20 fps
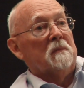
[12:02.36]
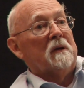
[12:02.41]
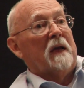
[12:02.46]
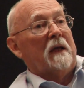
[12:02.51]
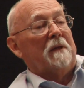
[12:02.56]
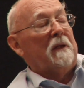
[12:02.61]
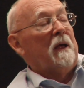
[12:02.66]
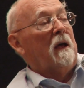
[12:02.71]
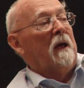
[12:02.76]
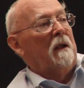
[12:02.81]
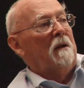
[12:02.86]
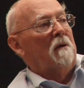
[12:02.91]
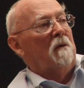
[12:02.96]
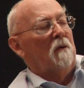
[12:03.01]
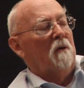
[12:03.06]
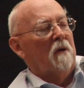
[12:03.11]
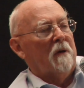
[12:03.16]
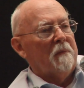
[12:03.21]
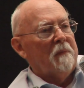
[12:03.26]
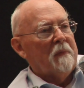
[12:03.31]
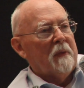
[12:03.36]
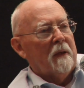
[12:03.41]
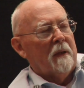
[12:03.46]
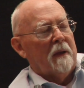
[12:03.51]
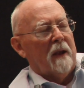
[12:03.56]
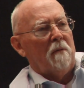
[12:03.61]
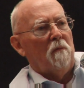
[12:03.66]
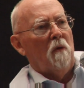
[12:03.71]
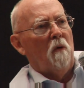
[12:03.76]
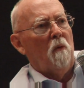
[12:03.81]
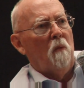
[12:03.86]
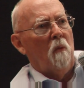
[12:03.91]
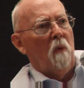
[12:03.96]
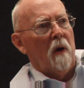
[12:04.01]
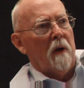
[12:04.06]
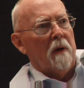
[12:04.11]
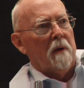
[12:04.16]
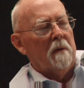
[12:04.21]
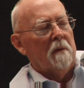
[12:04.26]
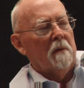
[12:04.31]
get the head of the hook. And I wrote
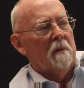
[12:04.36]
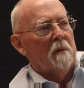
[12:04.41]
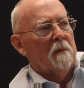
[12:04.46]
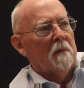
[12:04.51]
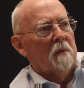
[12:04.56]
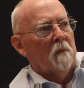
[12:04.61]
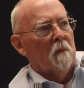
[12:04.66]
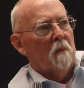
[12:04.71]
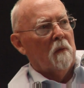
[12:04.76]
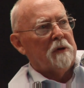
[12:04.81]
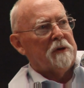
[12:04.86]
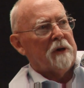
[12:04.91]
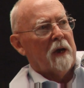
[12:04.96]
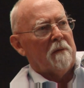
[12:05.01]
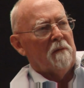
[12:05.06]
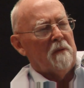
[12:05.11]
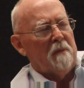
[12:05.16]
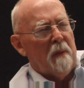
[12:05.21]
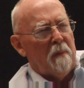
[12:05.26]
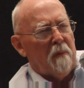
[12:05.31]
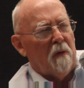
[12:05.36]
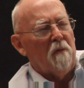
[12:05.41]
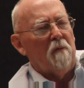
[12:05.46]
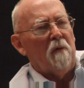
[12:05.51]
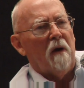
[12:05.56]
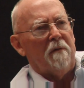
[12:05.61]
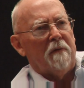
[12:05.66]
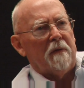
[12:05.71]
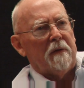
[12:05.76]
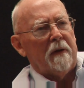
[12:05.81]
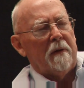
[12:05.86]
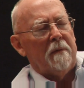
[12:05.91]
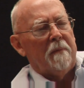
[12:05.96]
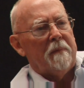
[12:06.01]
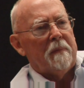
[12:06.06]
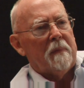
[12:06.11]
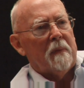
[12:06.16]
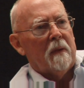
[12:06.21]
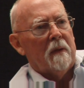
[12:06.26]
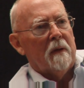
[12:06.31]
one, which I remember roughly.
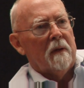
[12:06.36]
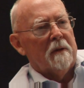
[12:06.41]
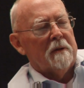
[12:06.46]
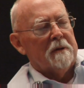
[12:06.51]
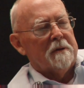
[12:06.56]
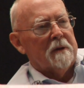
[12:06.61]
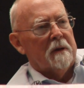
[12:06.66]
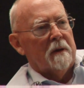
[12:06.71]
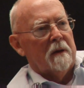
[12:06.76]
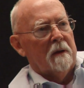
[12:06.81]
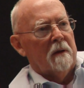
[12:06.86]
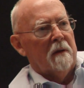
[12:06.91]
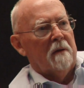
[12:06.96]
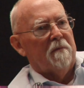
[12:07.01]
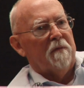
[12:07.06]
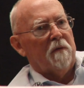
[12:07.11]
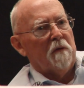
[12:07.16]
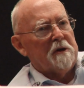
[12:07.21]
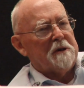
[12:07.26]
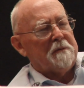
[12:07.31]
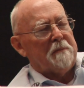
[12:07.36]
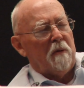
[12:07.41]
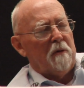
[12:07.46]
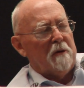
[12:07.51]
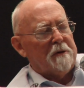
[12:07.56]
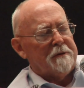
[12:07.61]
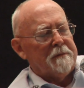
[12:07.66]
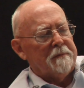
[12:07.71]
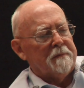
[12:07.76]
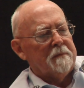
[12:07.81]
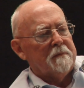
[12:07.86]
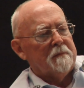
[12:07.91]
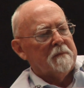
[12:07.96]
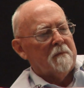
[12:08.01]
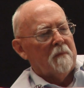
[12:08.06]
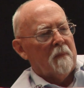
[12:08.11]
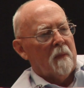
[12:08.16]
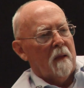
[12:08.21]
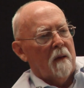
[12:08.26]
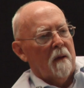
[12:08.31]
First person,
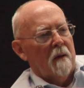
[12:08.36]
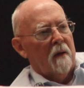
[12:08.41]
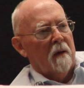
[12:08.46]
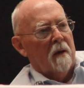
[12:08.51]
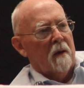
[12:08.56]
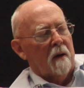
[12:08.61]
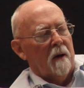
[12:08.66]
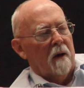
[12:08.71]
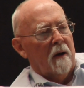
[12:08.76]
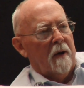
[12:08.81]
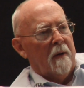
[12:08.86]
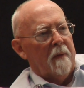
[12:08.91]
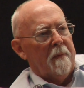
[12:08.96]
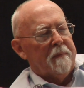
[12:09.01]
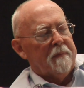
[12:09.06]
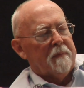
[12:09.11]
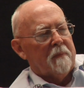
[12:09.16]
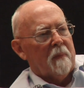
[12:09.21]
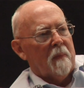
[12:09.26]
the